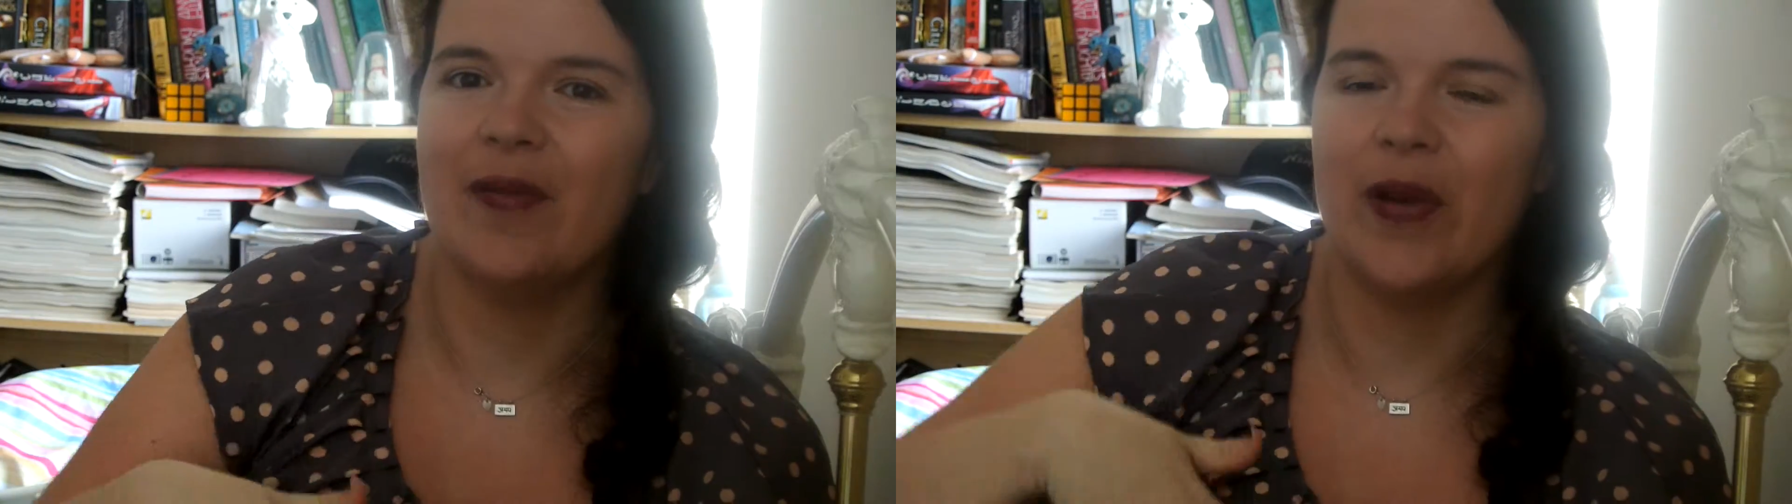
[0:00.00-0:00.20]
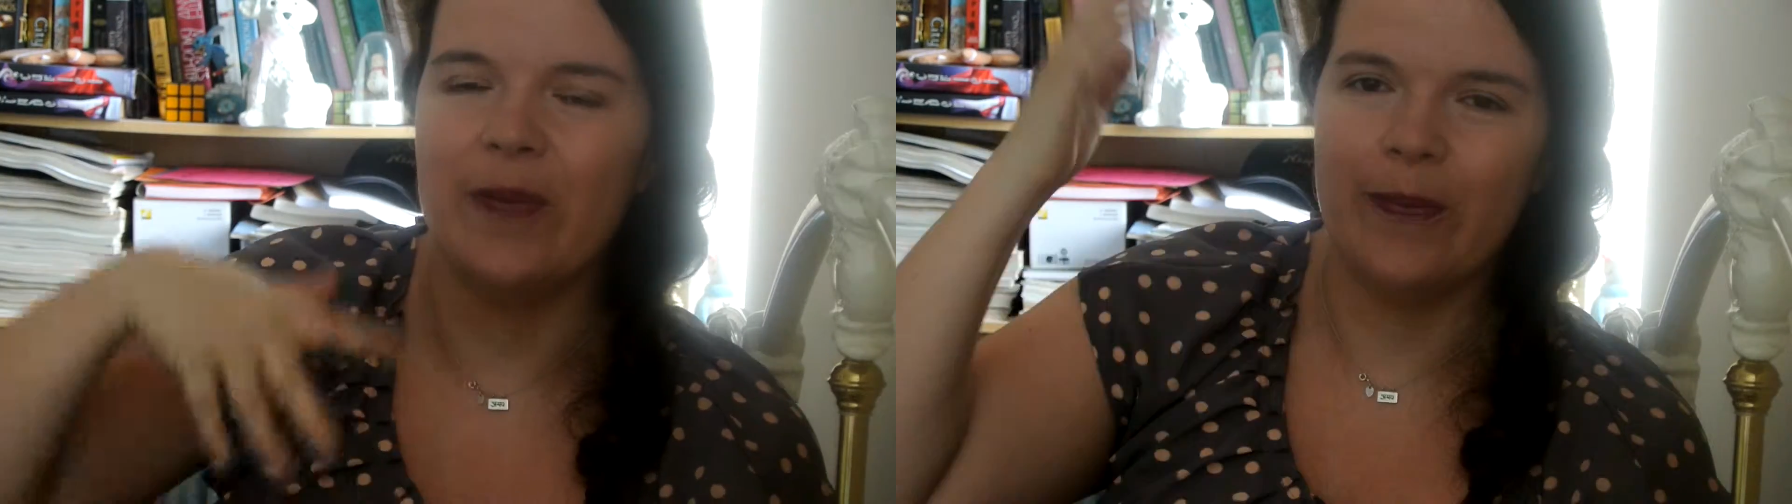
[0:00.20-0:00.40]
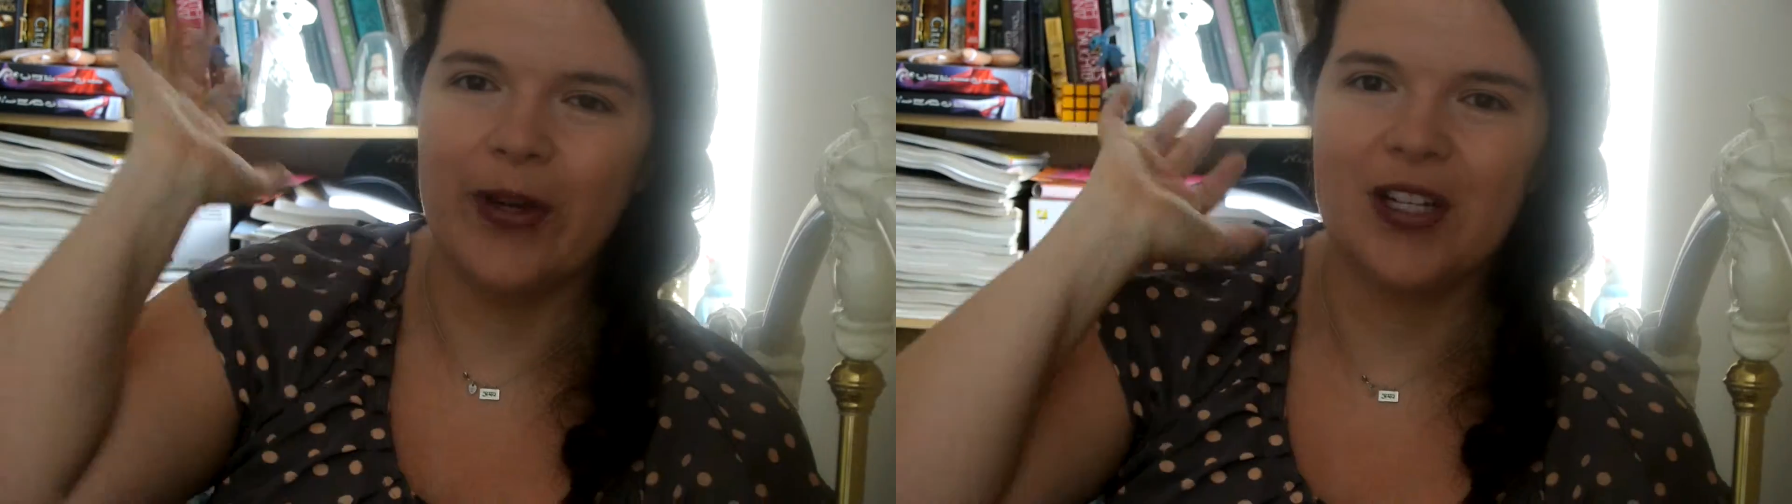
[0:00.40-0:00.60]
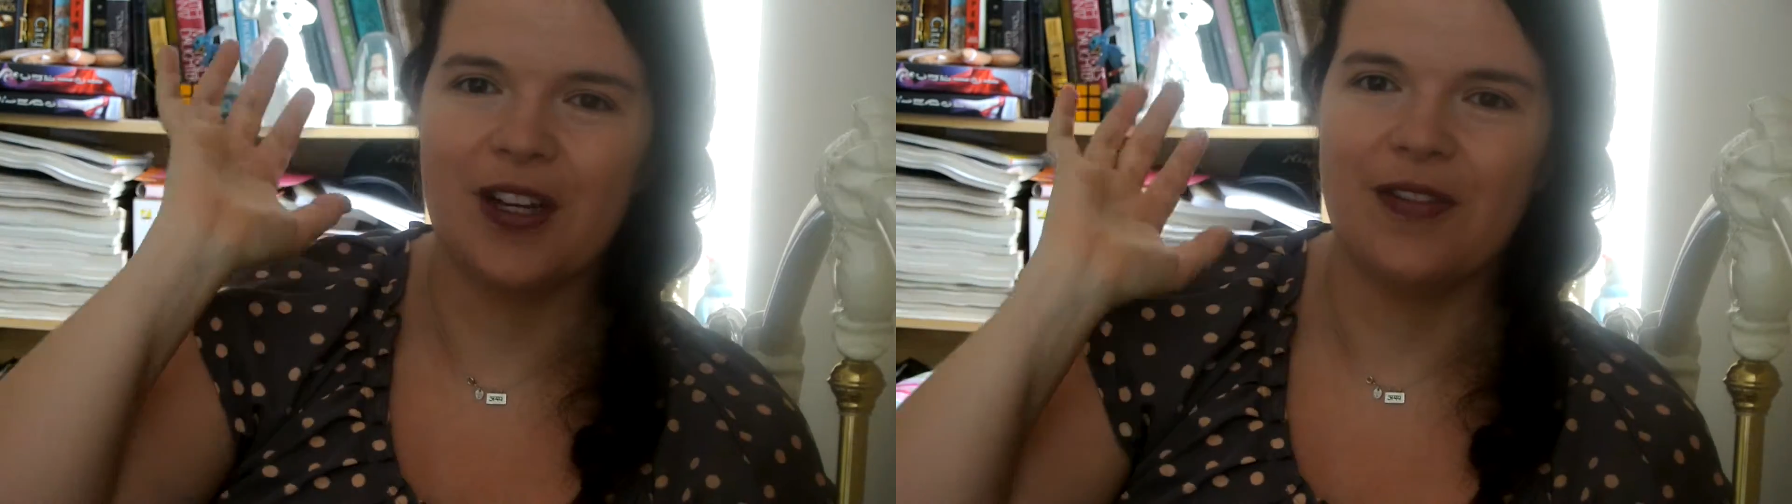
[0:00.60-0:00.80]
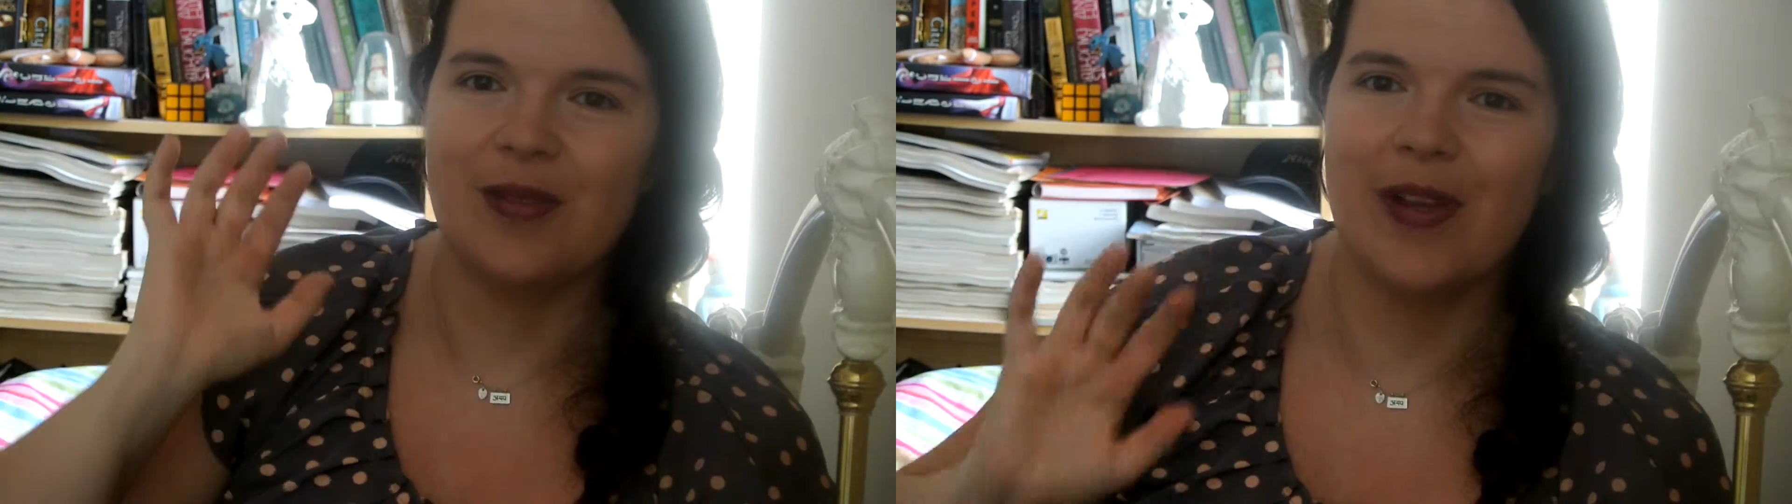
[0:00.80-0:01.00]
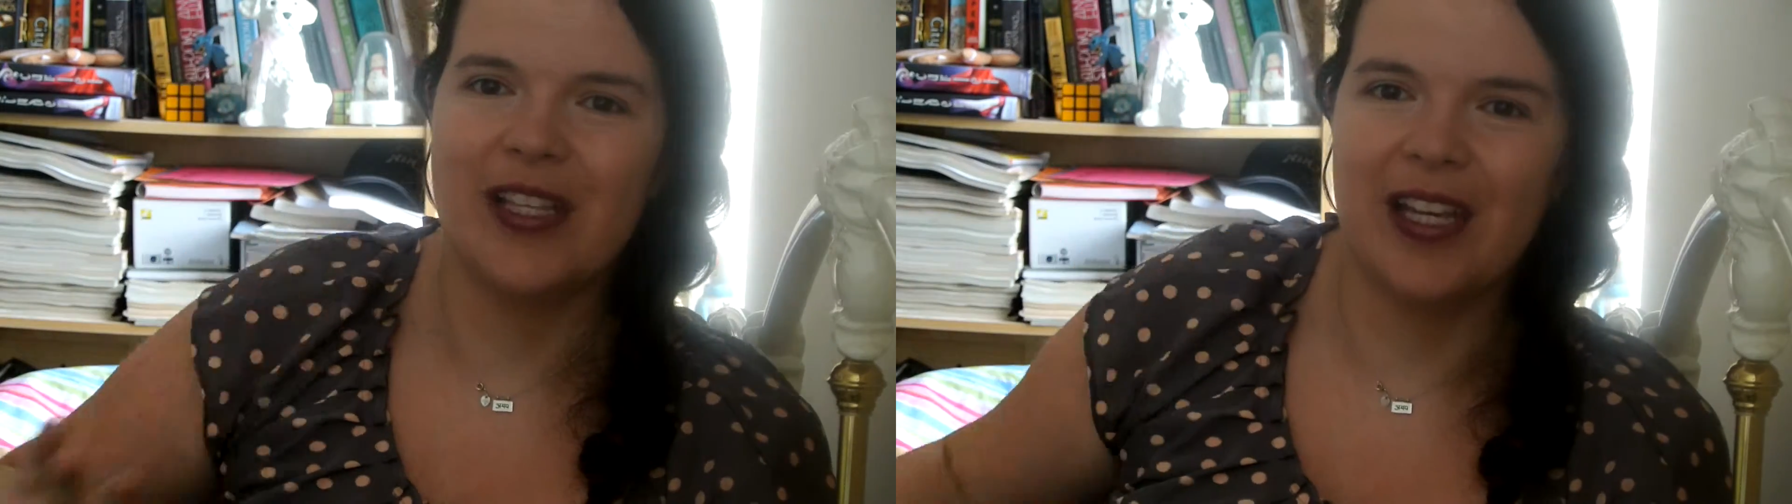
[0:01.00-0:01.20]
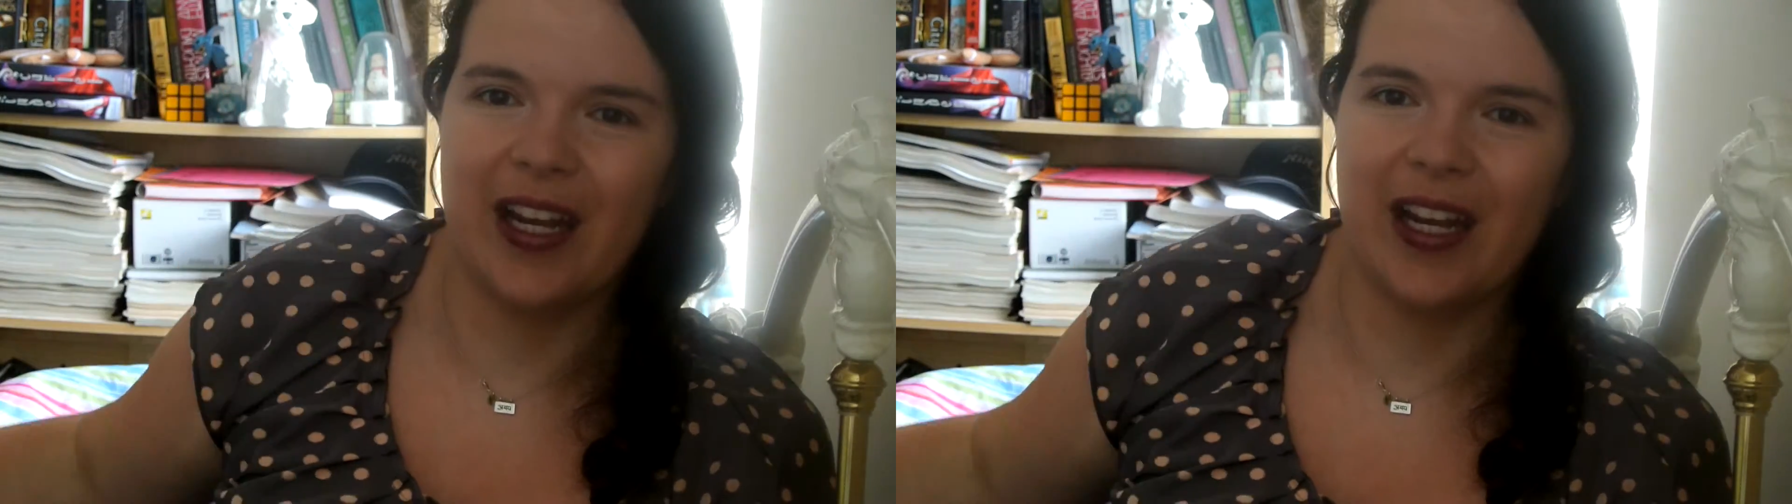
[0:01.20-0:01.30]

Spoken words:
and my bookshelf is messy,